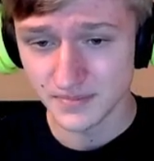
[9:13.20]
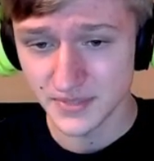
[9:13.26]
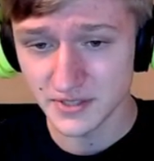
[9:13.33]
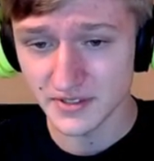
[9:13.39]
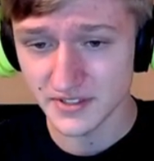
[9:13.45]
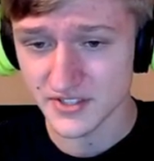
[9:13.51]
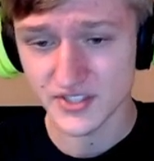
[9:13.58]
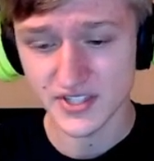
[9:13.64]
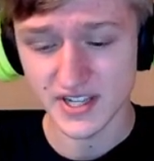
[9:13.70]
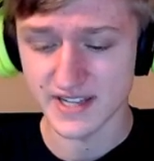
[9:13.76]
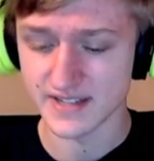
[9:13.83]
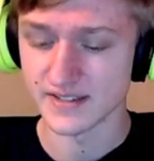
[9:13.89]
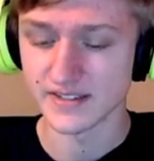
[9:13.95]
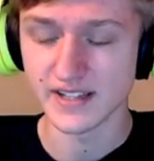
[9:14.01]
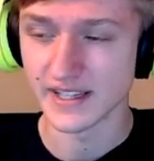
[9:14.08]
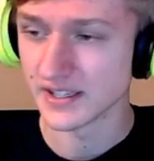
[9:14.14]
you
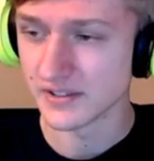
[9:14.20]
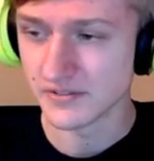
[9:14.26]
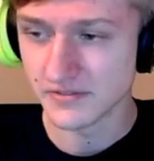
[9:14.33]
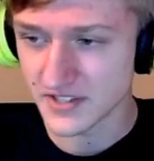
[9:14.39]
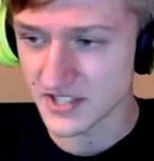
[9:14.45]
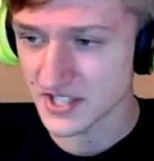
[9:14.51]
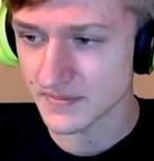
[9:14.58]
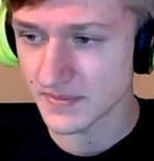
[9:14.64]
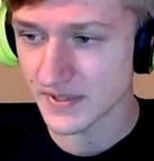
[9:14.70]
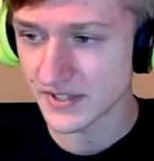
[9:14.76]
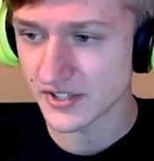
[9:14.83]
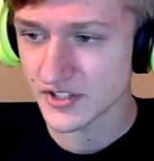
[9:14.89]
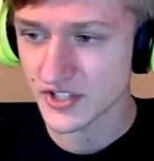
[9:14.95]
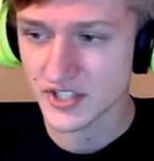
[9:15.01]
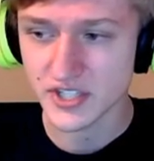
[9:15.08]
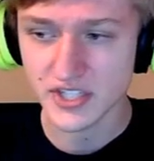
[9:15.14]
understand, like fidget spinner,
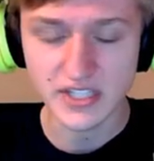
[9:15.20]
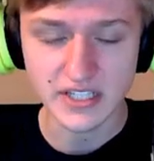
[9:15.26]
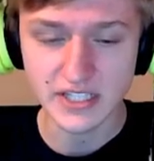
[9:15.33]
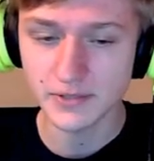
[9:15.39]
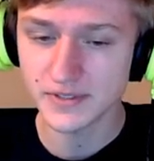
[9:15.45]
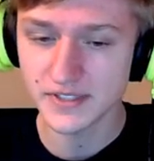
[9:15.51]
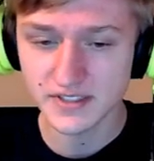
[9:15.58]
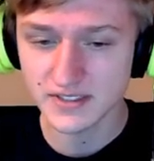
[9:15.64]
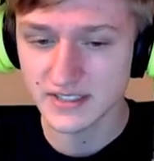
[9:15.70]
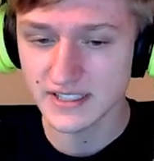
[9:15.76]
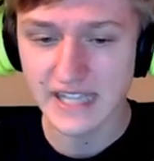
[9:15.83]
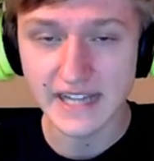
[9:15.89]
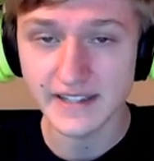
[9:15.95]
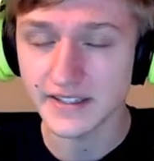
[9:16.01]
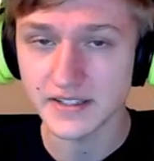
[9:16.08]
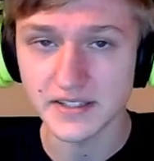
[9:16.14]
you can delete
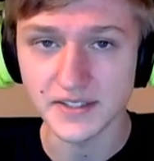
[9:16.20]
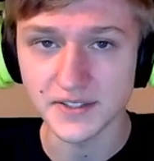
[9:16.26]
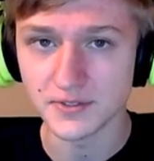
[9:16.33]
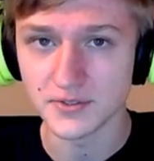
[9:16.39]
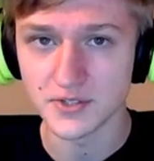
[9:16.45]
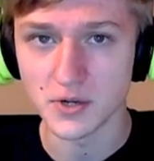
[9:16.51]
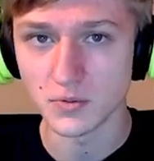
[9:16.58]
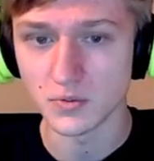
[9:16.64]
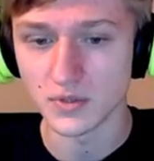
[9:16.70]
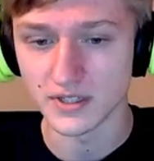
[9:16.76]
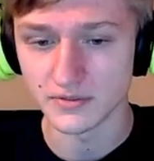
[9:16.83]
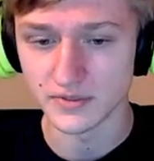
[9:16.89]
anything you don't want,